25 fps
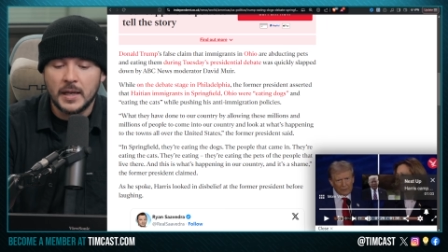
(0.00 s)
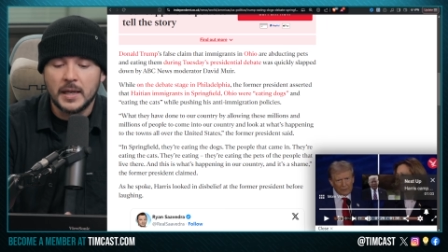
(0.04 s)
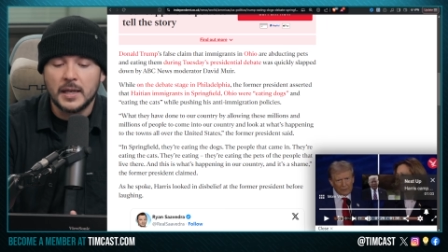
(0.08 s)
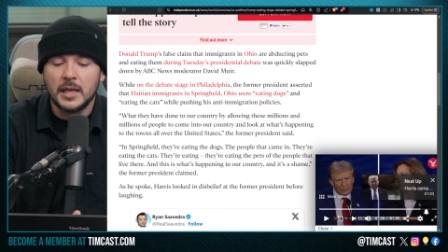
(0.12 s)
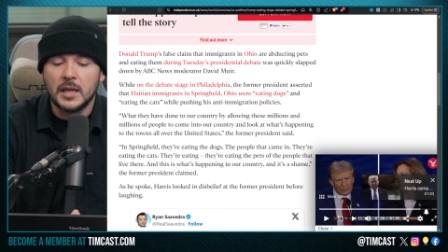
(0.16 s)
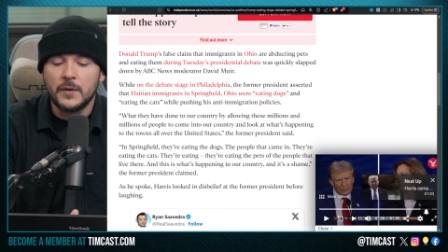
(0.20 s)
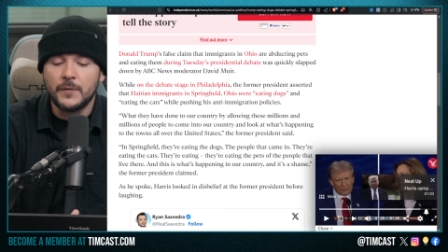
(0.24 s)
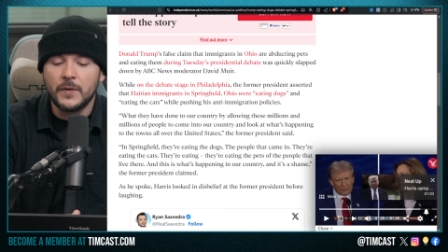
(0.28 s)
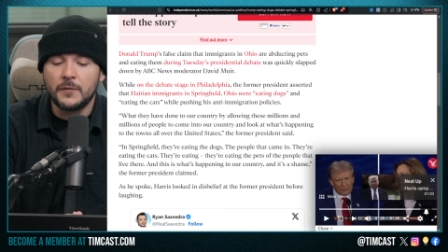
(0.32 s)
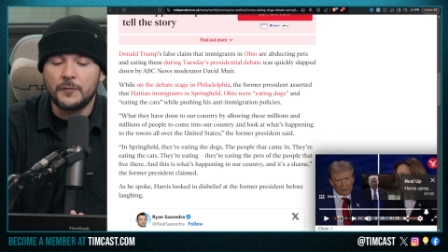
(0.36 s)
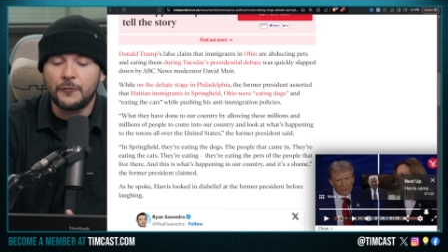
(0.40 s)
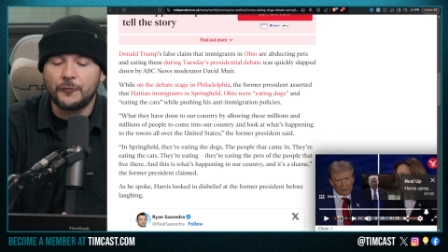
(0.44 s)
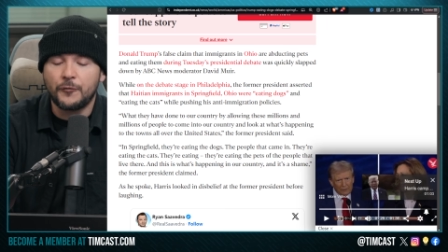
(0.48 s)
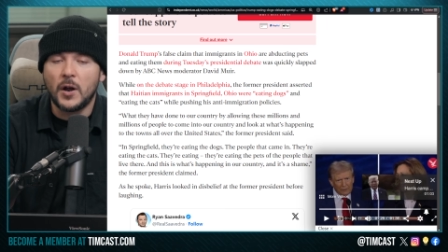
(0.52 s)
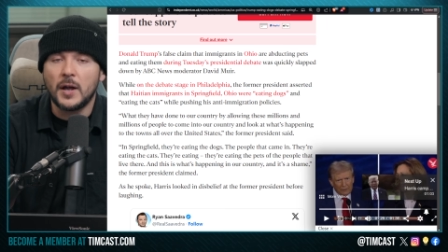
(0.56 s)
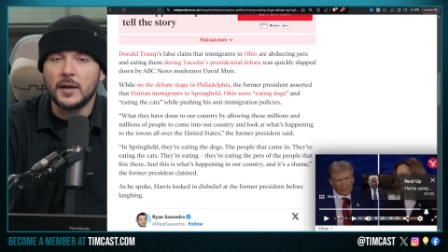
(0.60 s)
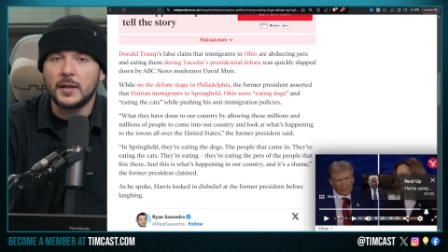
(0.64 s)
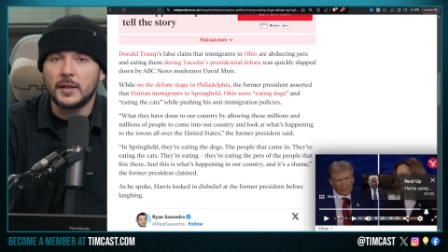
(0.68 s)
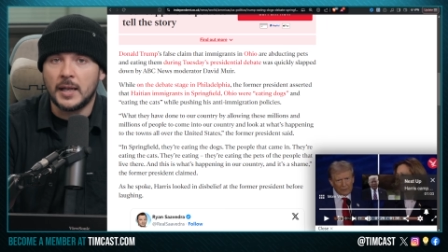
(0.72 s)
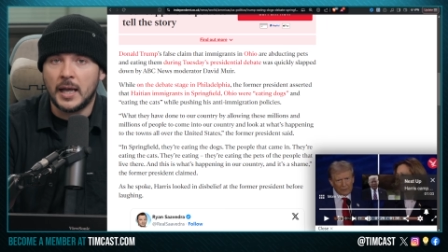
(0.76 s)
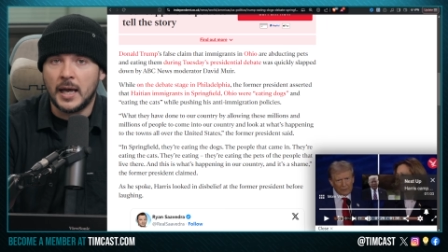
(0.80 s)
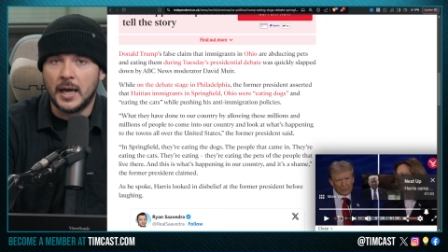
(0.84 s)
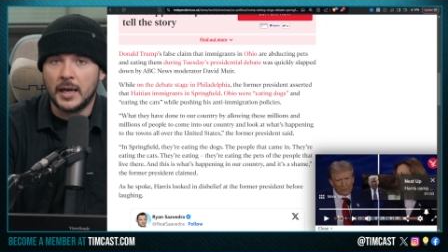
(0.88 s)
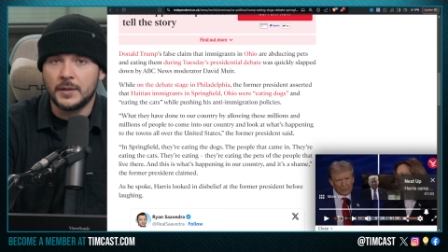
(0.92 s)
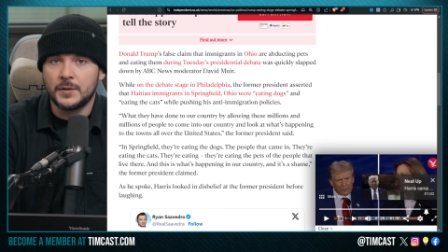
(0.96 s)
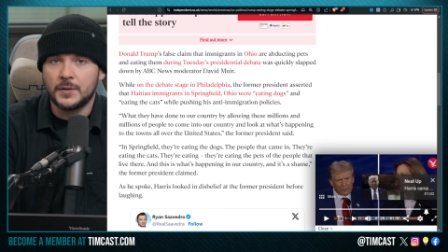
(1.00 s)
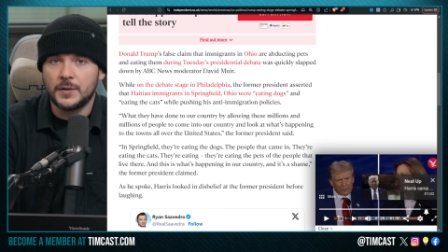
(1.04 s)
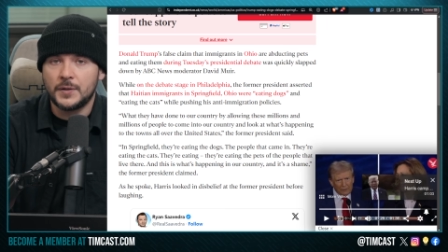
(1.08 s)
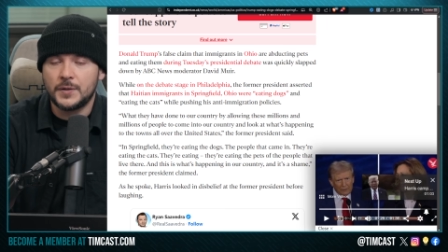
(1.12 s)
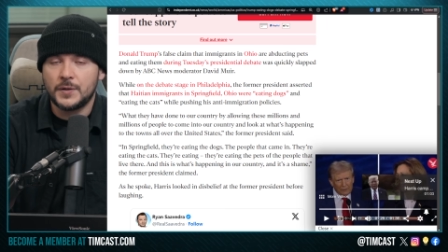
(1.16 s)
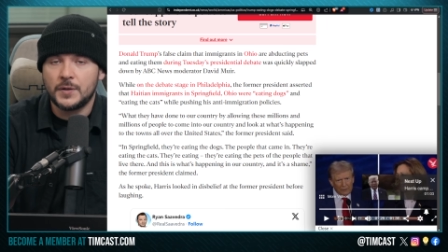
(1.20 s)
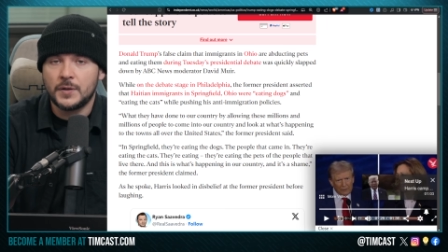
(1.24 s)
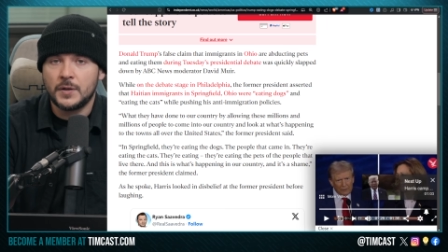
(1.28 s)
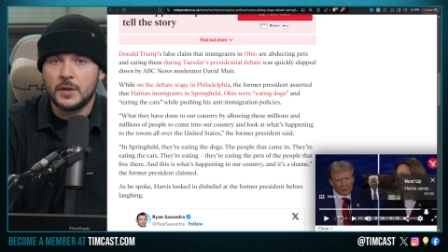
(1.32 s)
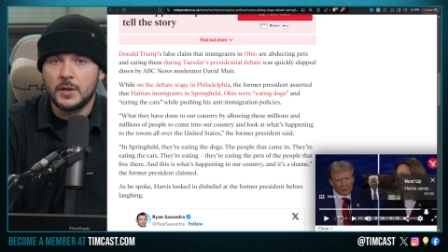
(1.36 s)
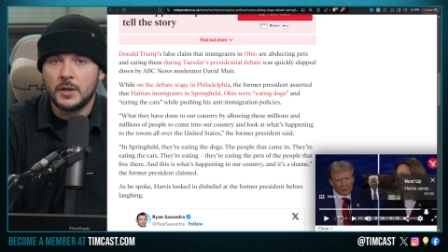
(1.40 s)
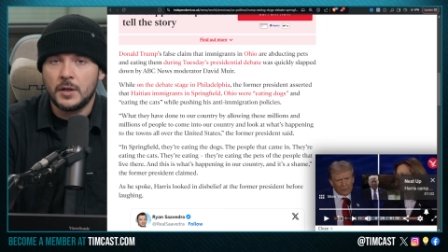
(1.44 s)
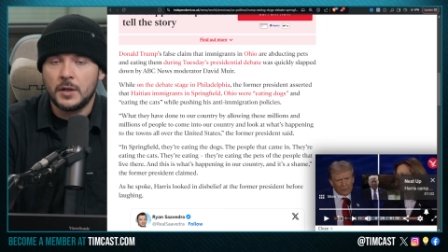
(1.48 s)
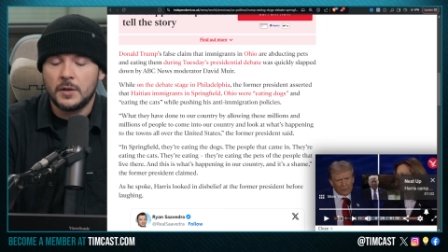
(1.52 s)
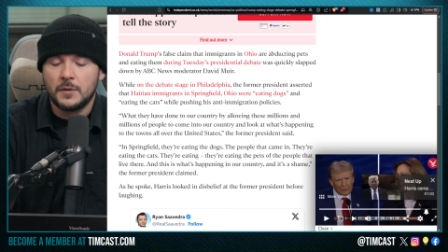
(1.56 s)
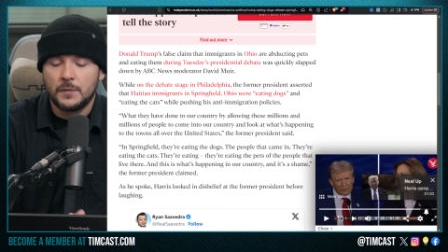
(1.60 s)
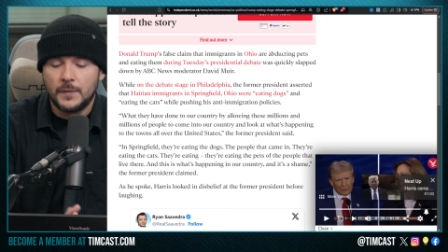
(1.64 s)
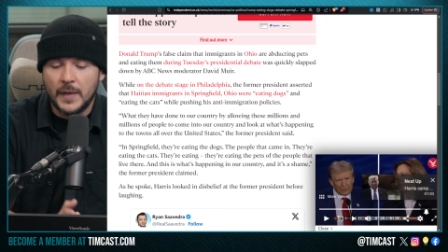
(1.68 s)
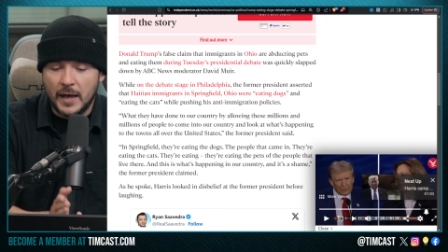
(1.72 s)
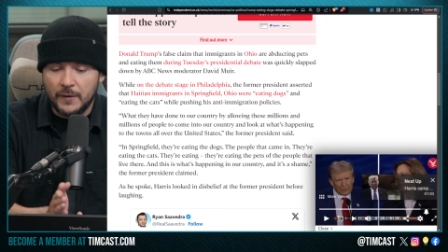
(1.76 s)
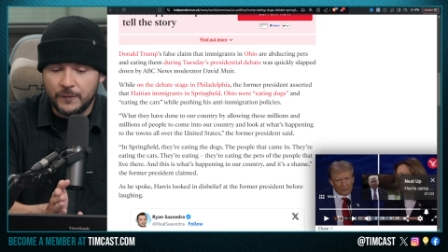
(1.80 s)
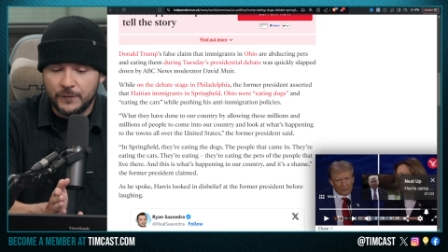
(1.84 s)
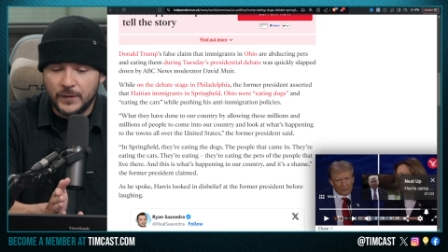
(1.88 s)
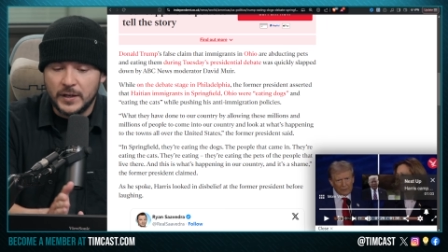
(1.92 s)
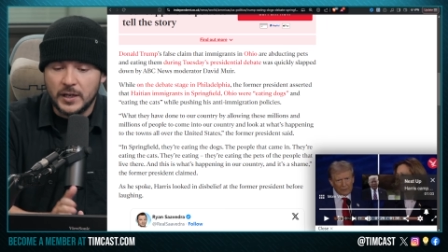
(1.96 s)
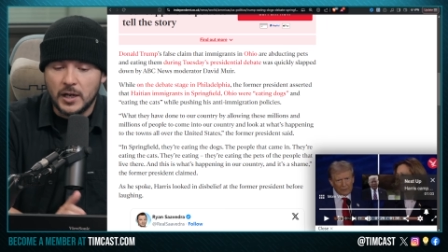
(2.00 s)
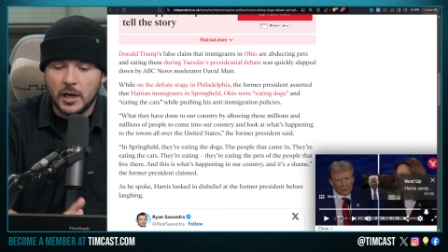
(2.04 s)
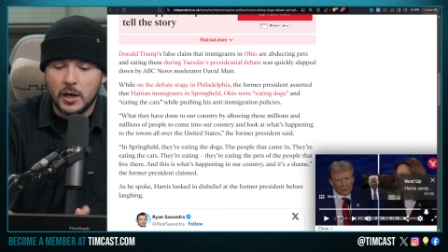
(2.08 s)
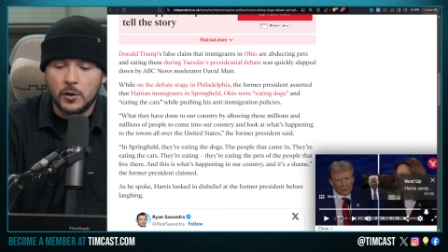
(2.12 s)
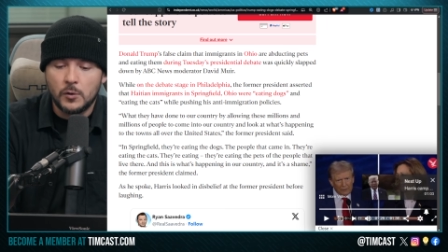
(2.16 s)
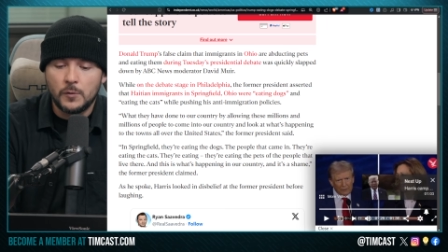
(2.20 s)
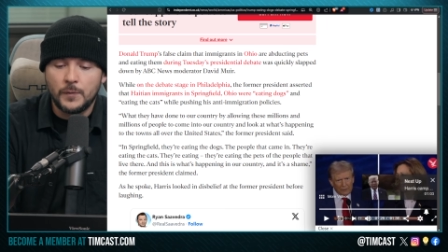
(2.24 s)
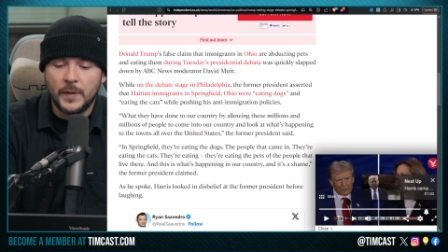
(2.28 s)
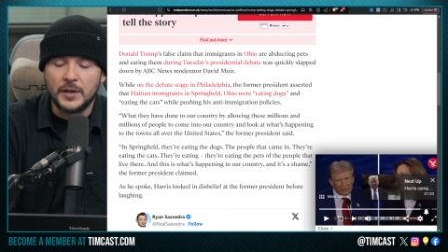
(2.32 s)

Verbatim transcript: Even Frontlines, that video,